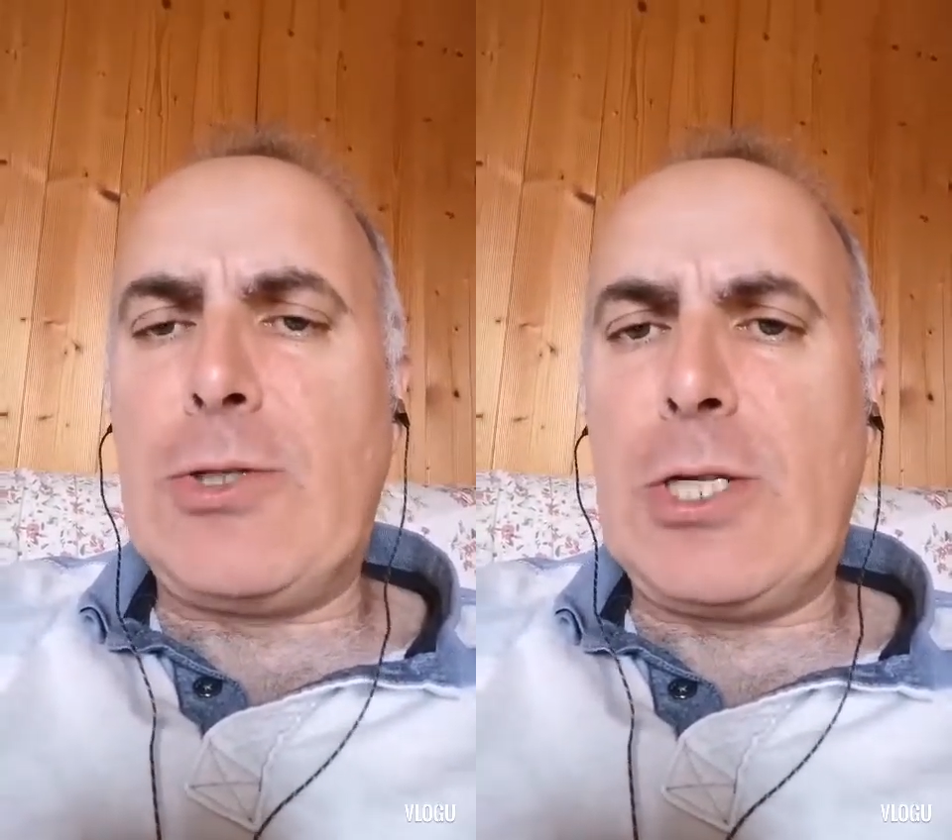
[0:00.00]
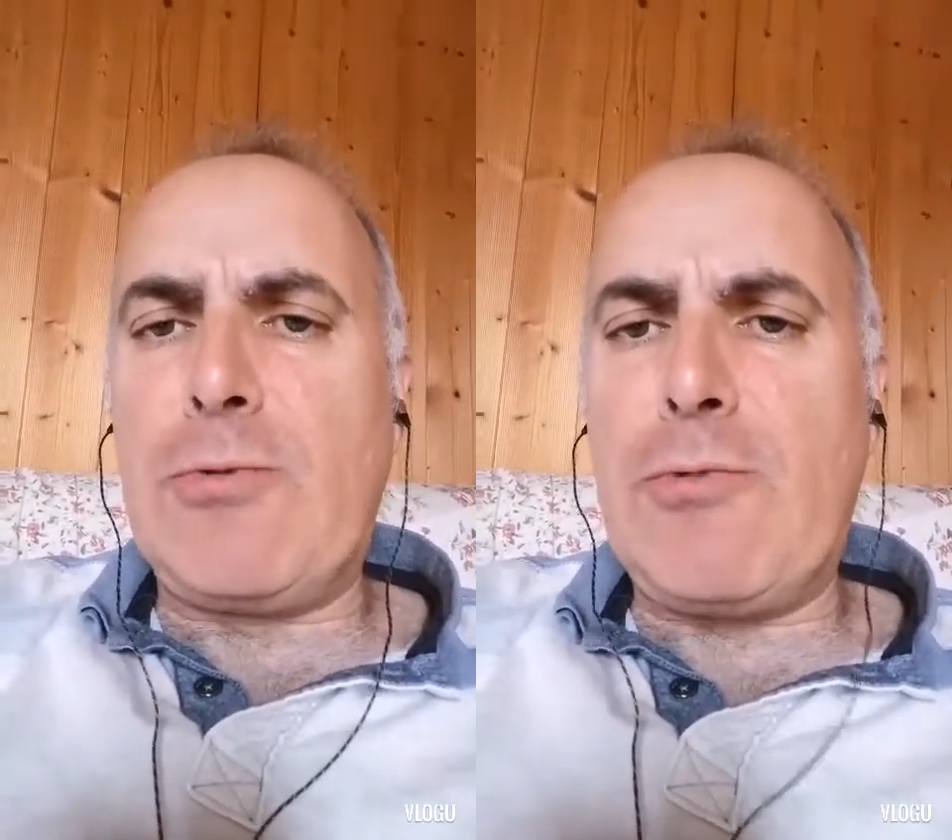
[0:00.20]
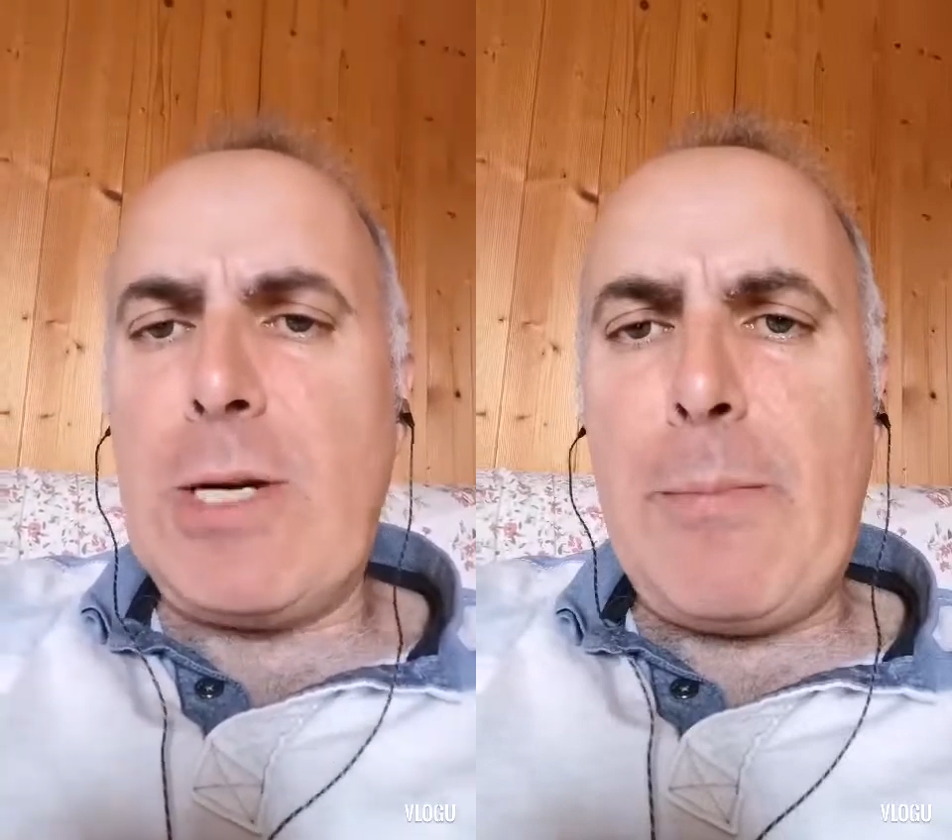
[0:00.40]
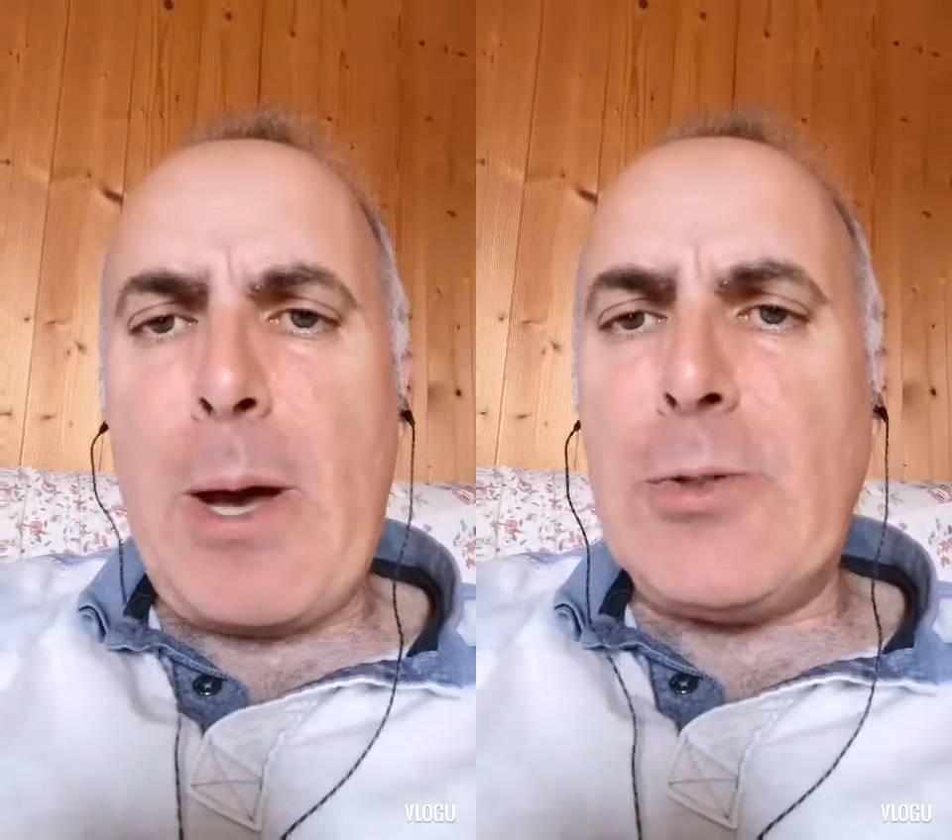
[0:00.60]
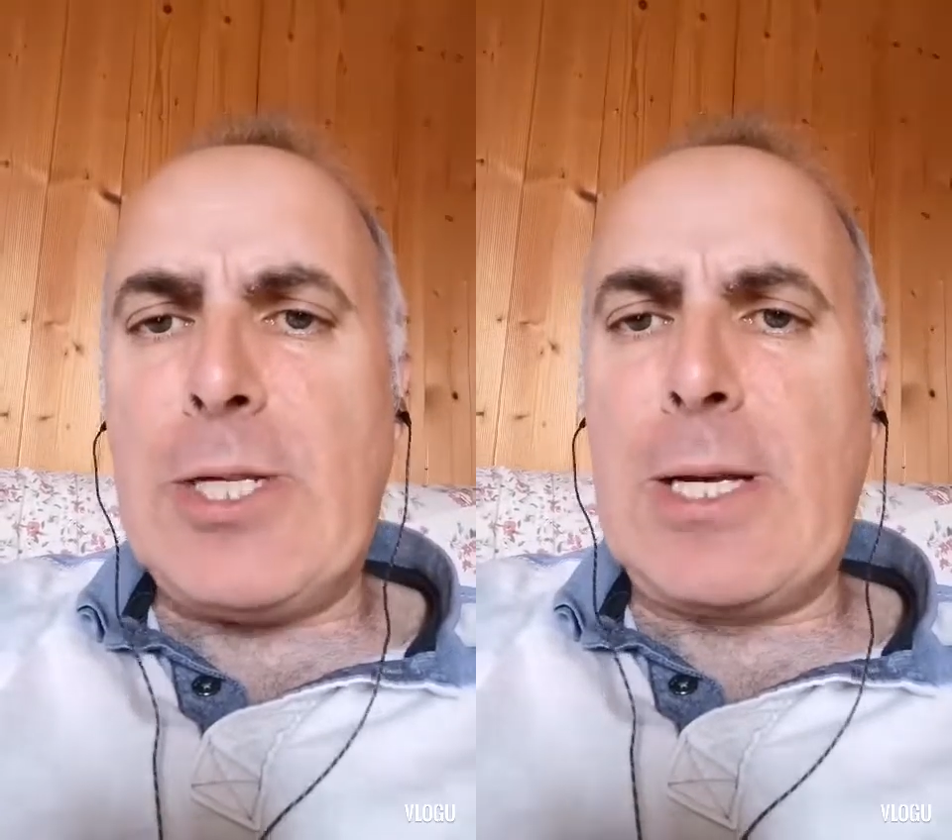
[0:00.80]
just
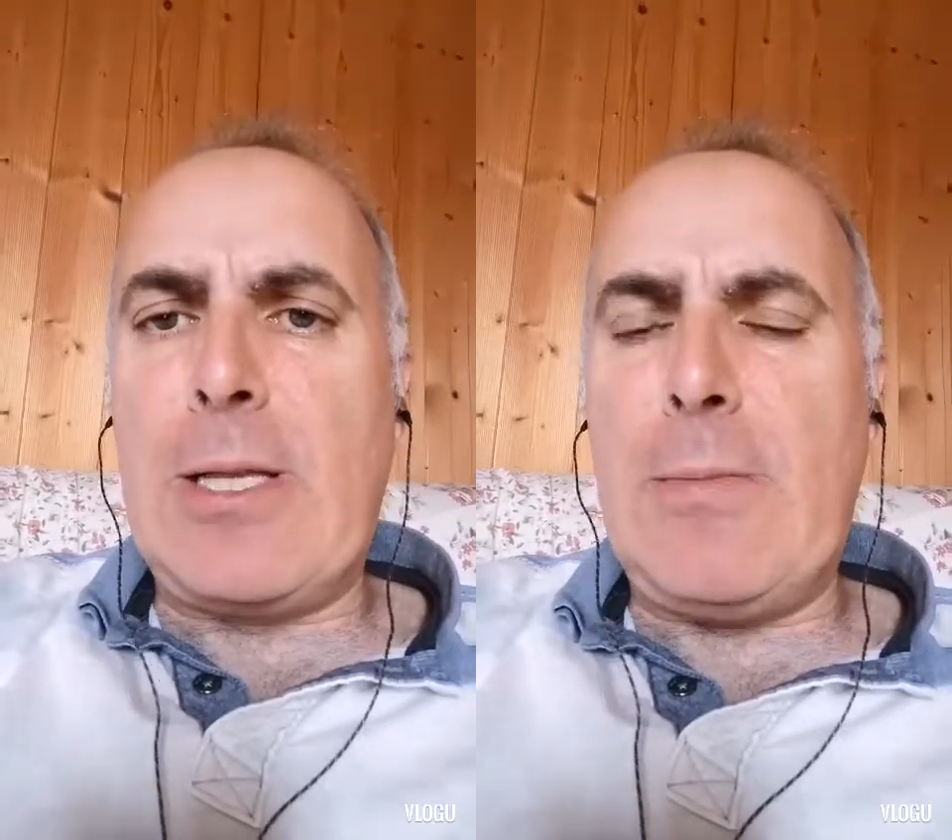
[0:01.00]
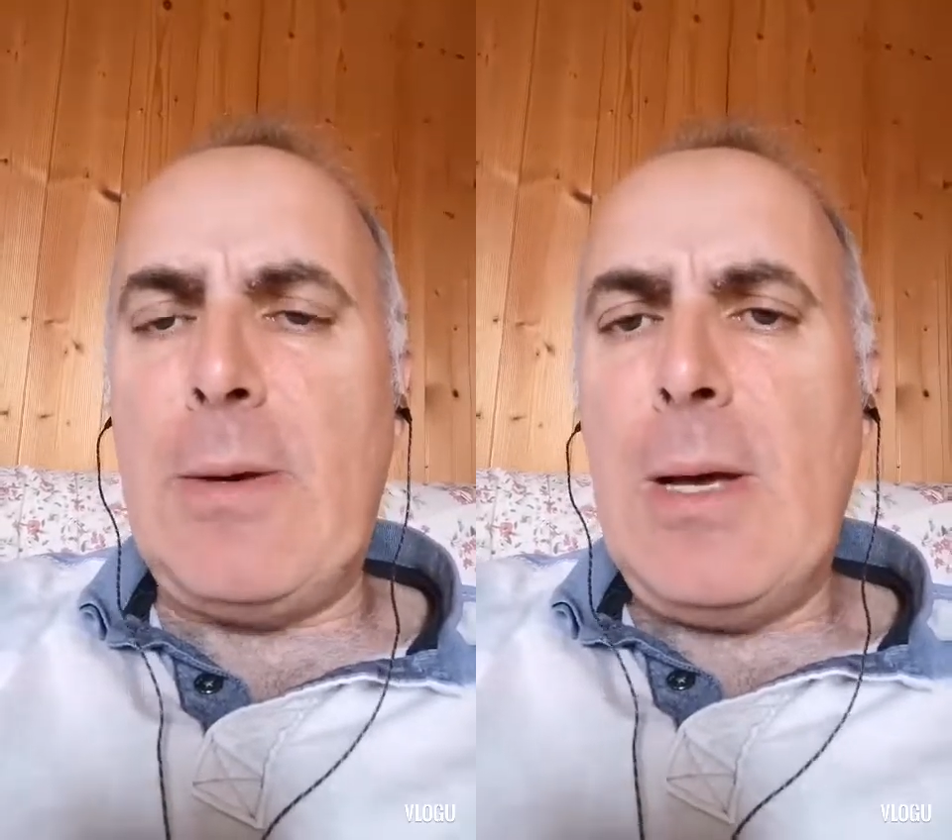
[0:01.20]
reposting them,